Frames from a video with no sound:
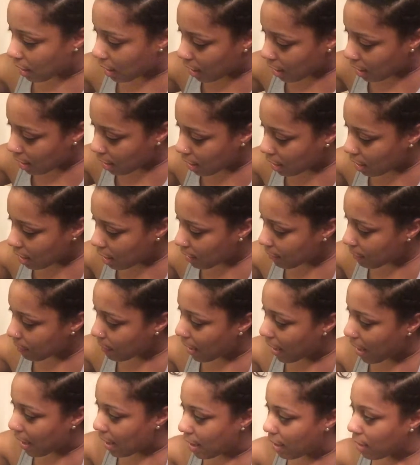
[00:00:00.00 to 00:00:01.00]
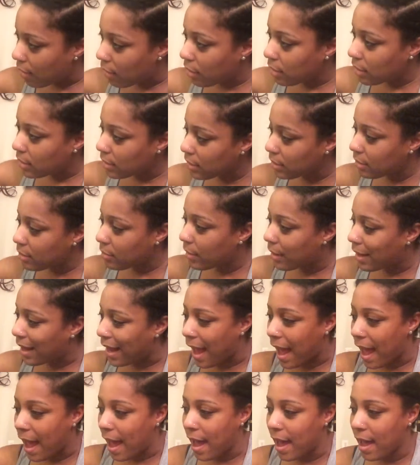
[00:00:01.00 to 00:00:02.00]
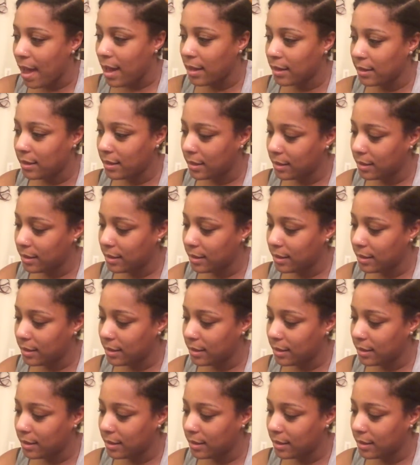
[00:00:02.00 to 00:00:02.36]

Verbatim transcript: Um, I also got